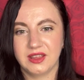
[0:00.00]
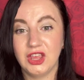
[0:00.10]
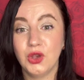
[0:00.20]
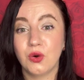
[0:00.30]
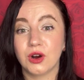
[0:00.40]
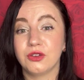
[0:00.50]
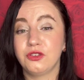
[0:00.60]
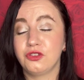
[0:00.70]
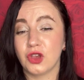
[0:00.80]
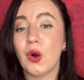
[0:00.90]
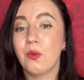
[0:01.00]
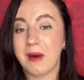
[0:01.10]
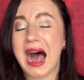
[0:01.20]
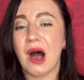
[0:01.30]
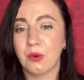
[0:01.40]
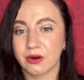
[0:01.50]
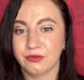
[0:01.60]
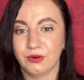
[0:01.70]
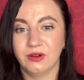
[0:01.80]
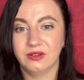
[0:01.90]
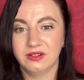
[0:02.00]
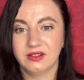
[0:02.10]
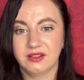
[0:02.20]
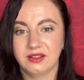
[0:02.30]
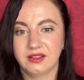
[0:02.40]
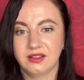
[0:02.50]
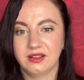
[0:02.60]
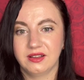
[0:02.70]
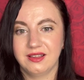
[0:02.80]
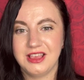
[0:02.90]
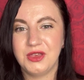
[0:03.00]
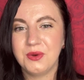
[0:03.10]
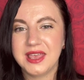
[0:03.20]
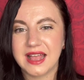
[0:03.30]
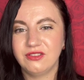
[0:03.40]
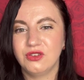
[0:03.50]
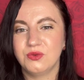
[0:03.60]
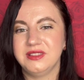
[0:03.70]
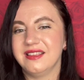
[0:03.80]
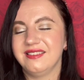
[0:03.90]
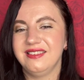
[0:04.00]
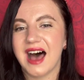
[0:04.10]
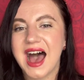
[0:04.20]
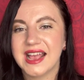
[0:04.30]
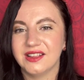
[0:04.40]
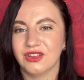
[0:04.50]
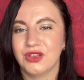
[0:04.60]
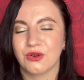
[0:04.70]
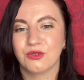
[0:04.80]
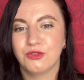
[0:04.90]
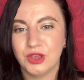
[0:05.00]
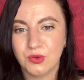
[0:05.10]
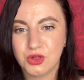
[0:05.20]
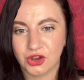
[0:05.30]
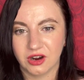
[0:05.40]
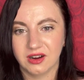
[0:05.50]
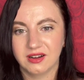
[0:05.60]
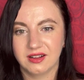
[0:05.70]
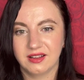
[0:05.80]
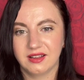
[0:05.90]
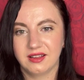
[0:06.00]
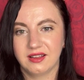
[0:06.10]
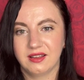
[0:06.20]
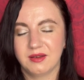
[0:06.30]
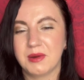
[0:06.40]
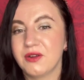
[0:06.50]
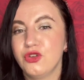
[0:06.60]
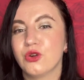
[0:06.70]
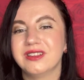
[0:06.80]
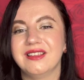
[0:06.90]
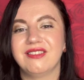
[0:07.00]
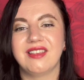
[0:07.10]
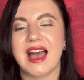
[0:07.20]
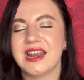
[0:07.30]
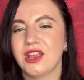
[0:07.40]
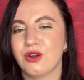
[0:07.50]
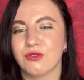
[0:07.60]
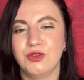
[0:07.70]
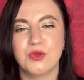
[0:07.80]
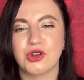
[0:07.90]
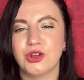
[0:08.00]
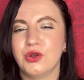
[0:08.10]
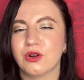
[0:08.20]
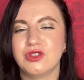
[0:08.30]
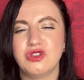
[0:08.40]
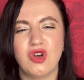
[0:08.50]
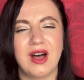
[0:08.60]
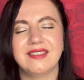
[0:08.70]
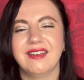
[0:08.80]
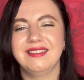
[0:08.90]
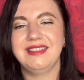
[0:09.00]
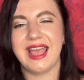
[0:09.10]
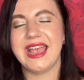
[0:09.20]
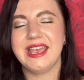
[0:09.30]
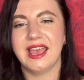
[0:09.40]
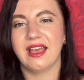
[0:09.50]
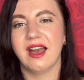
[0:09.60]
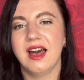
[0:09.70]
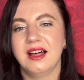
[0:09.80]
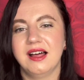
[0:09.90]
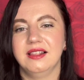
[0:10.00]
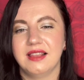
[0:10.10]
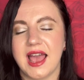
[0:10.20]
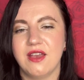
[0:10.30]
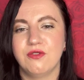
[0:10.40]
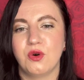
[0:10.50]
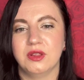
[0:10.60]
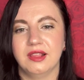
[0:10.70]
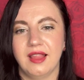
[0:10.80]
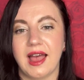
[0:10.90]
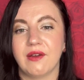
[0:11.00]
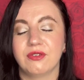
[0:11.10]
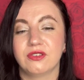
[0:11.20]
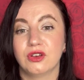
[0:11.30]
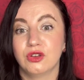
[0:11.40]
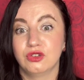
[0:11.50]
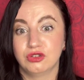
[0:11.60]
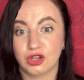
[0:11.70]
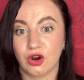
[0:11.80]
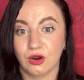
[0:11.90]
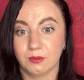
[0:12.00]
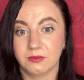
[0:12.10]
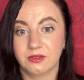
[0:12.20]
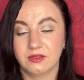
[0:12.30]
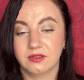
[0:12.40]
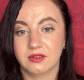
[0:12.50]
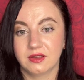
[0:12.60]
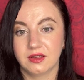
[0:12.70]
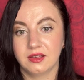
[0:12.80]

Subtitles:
You are so powerful. You get to design your future. But if you're designing your future, you're not taking life on life's terms.